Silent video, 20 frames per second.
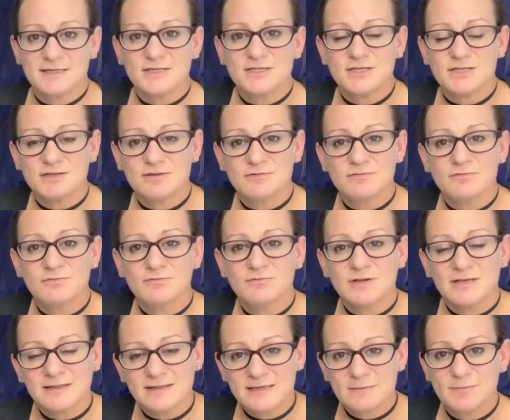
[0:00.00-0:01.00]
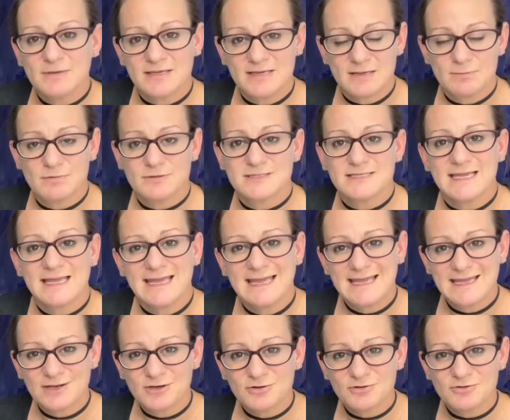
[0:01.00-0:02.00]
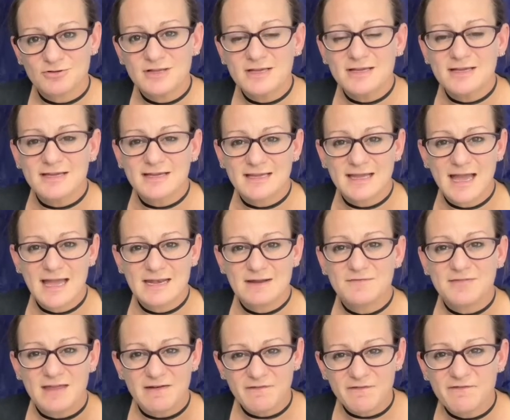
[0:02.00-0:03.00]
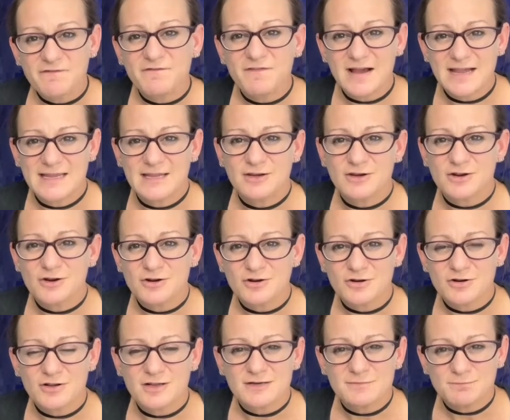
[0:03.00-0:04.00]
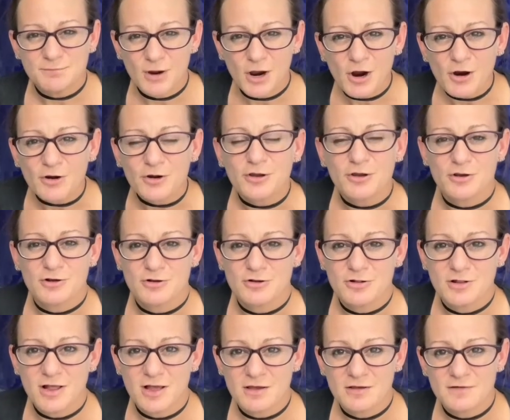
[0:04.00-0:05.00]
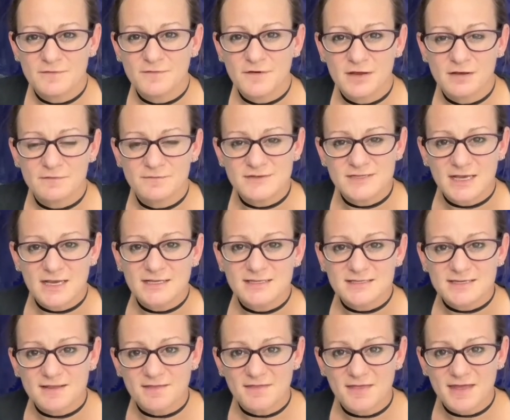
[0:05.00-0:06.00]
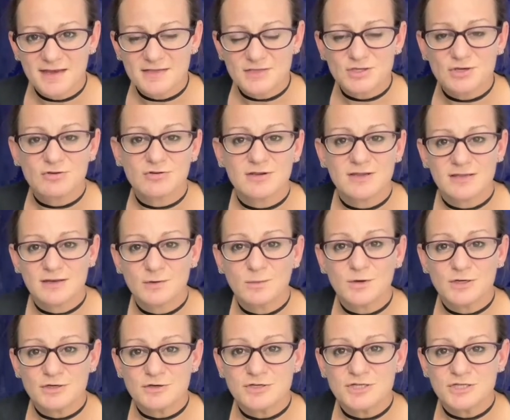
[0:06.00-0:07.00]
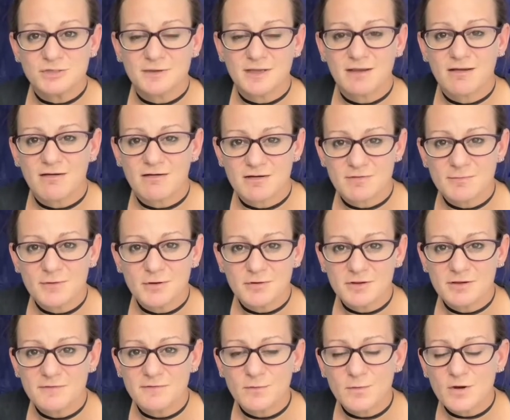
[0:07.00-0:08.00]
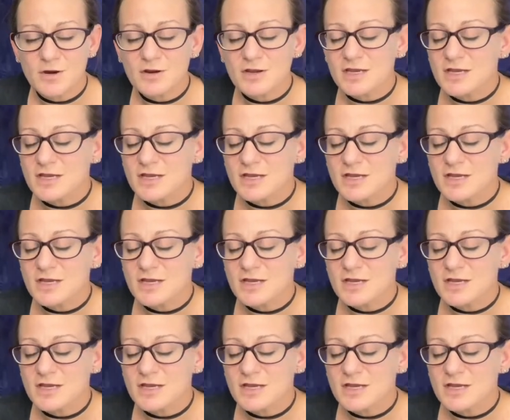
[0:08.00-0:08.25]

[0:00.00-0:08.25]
to really be able to handle kind of that finer particle of dust that is created when you're doing automotive work.